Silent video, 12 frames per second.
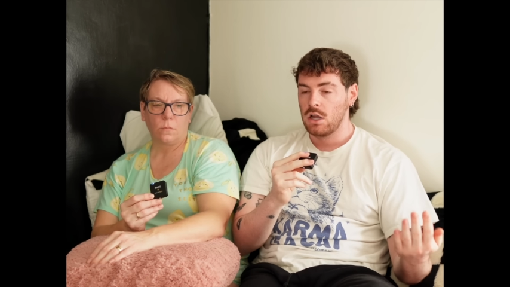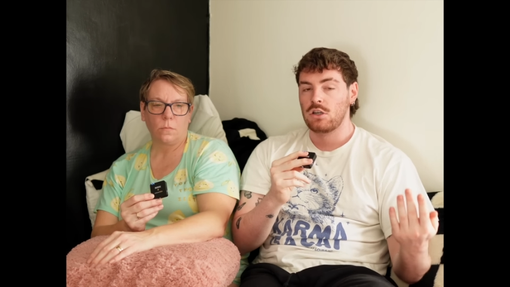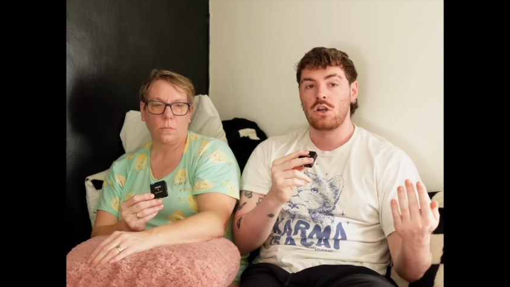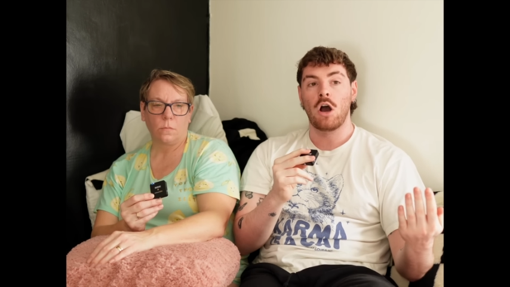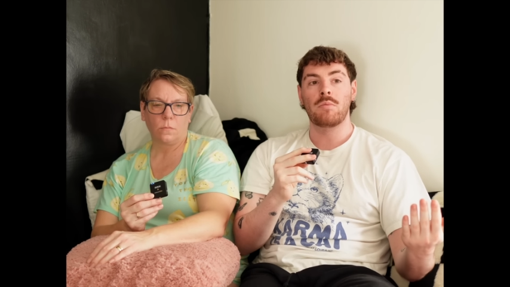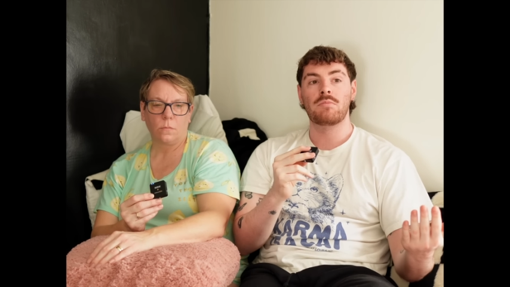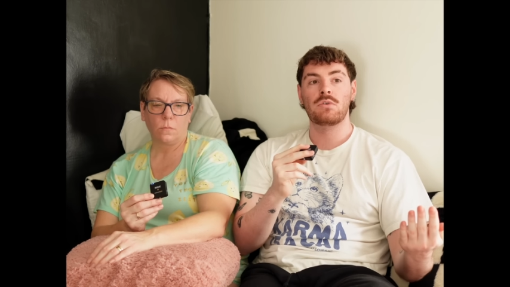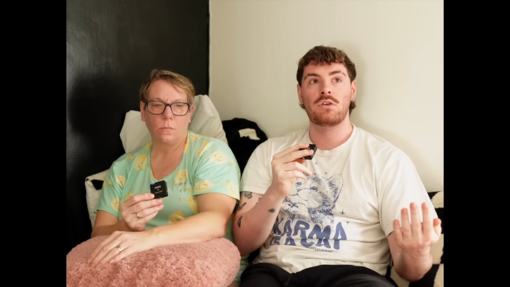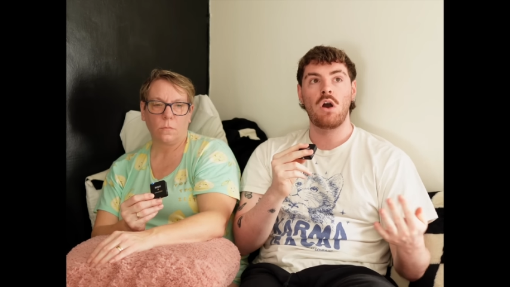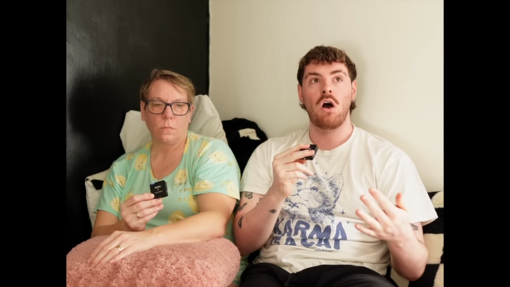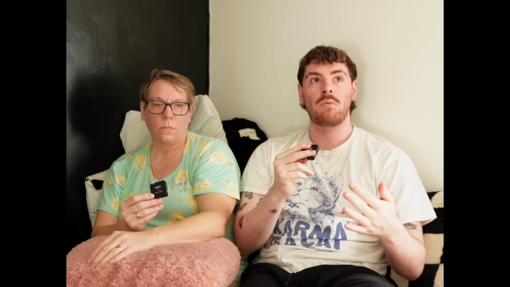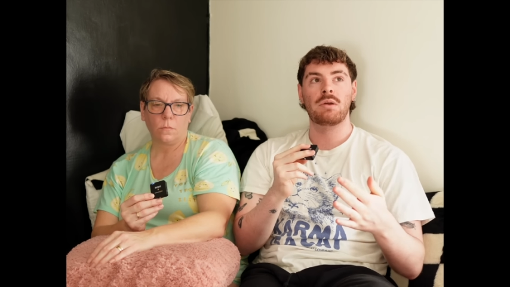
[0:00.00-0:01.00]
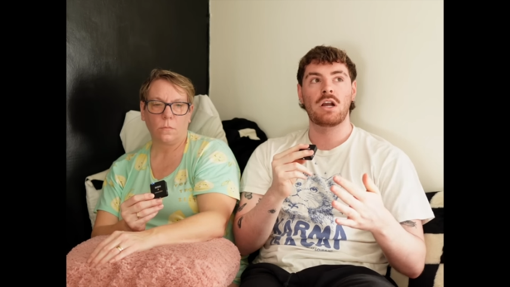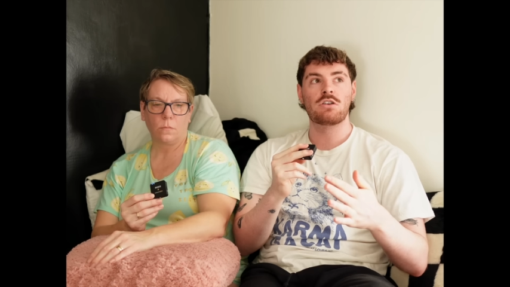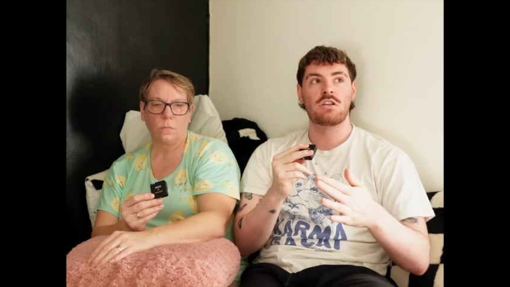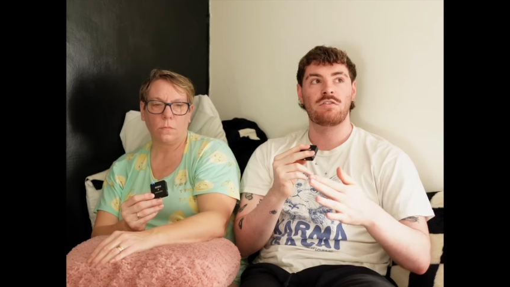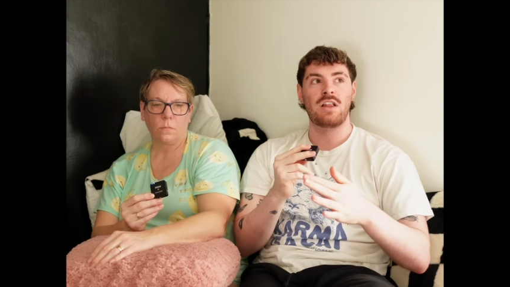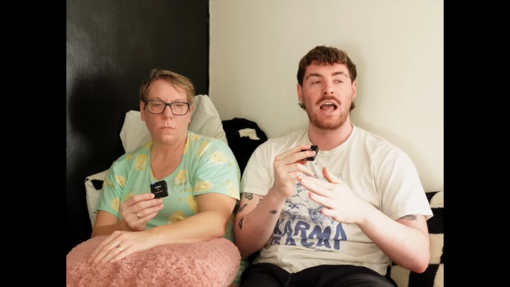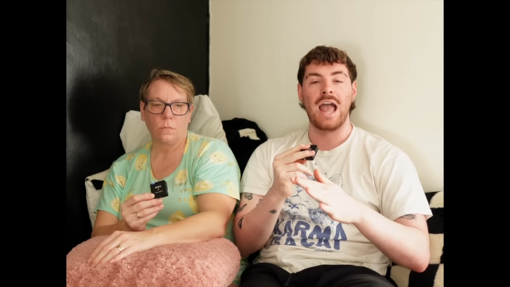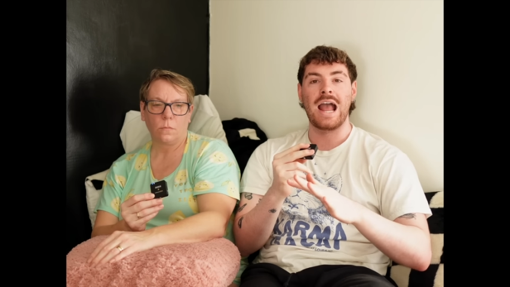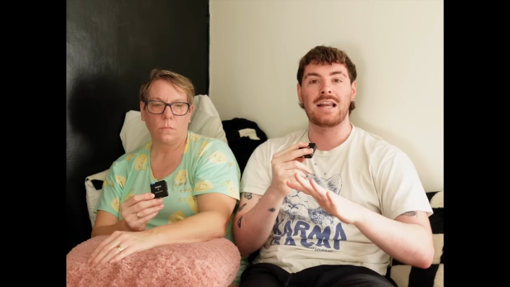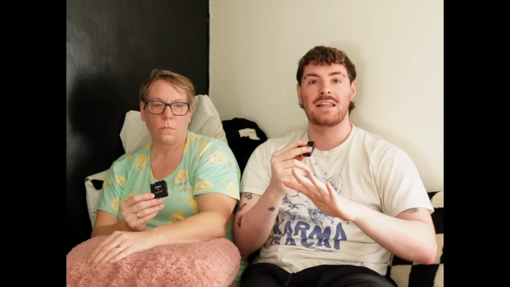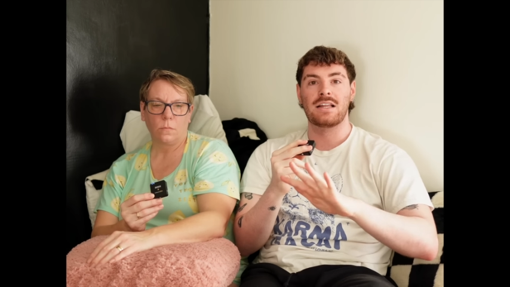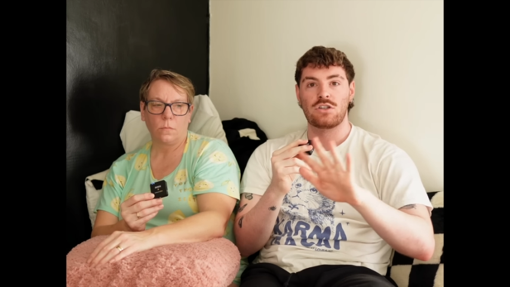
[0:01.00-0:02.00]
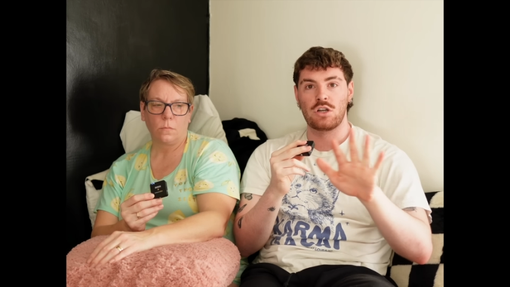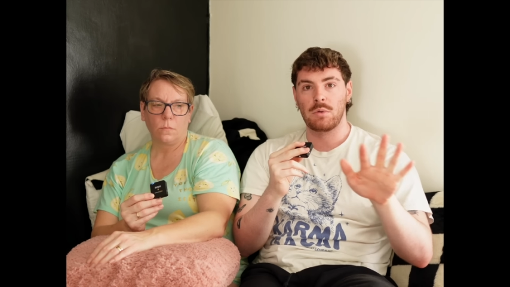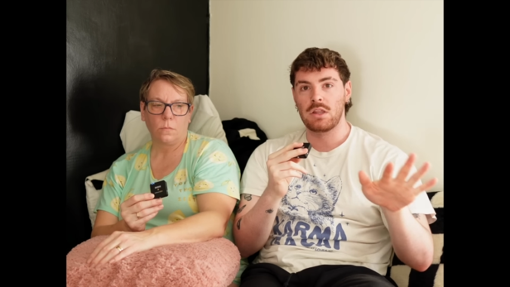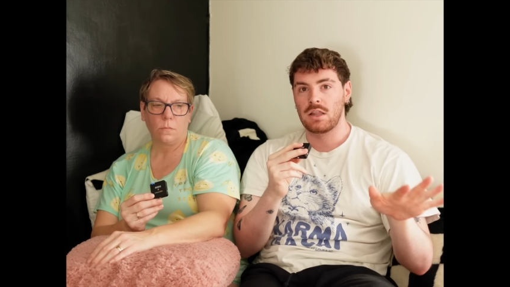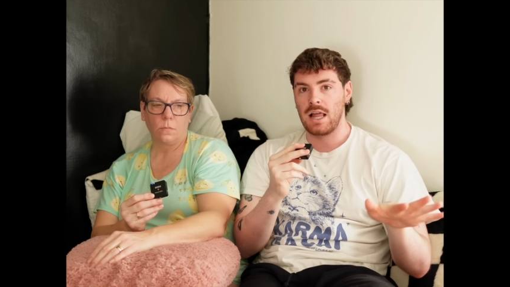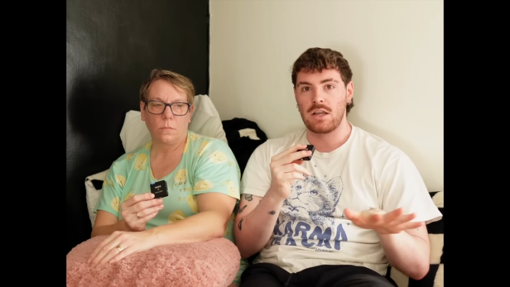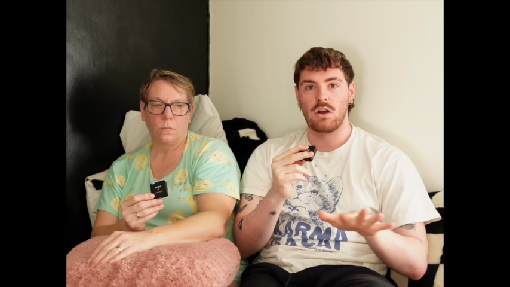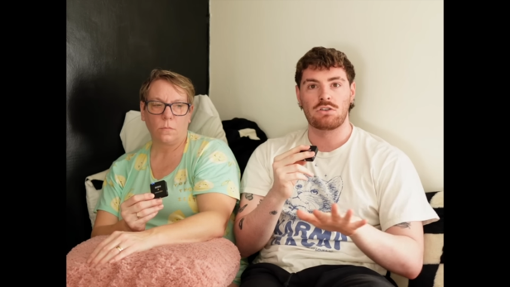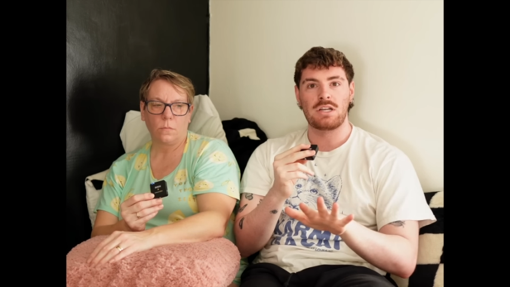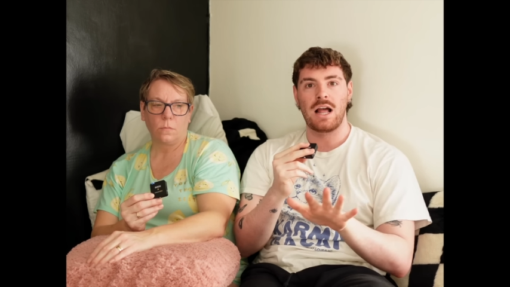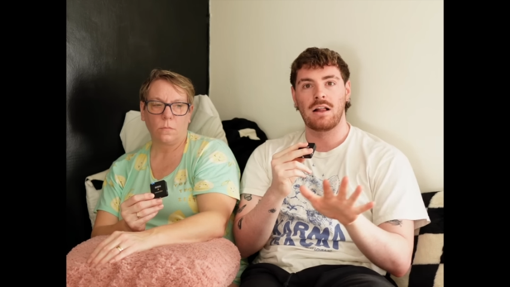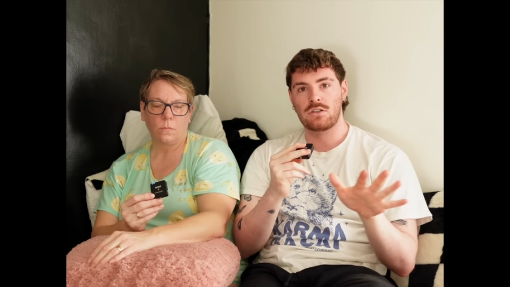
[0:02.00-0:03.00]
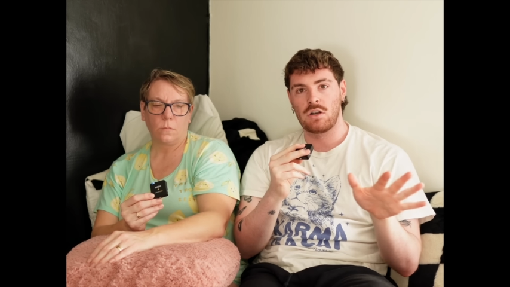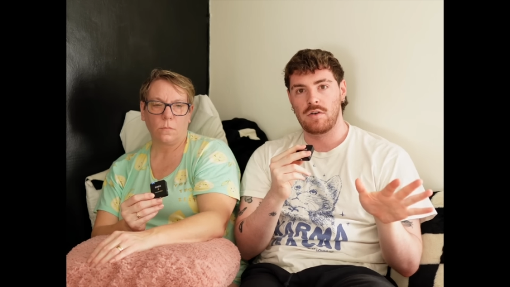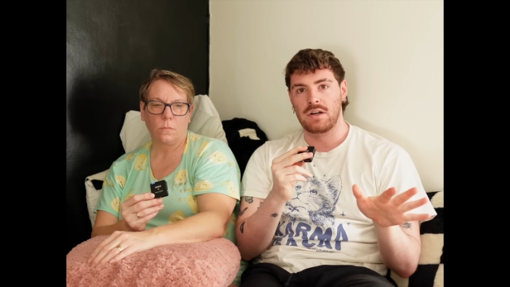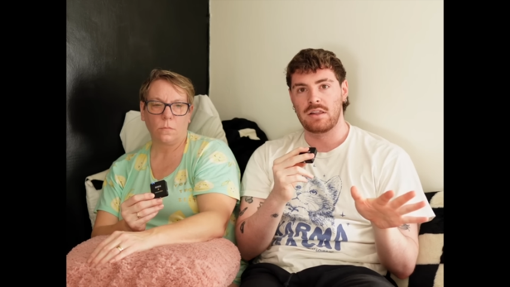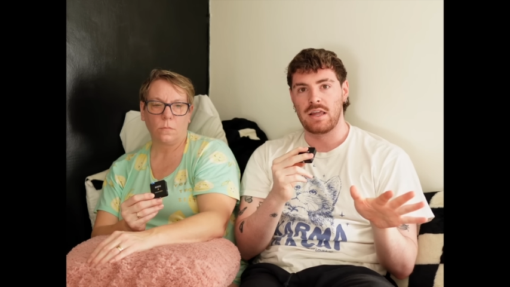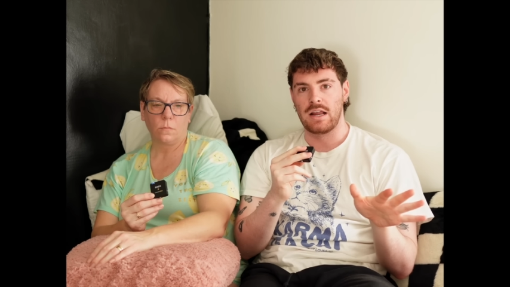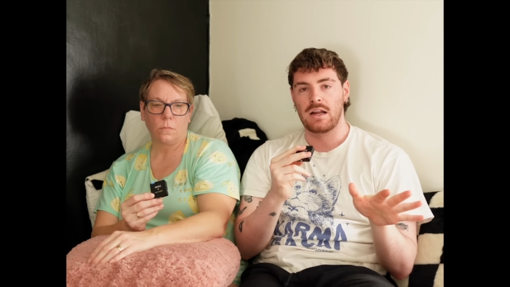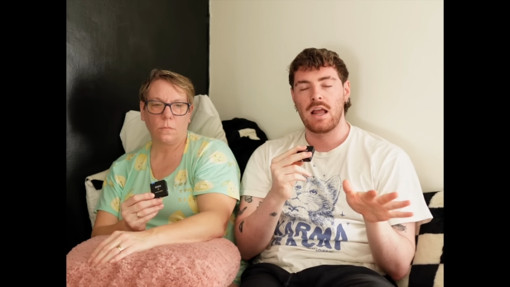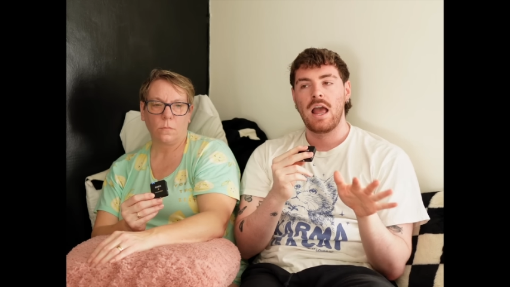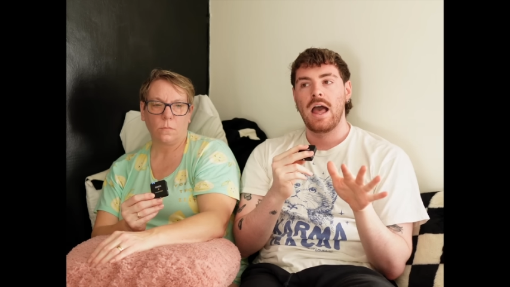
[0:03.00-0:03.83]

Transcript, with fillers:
Speaker 1: not because of like anything to do with like your talent or anything.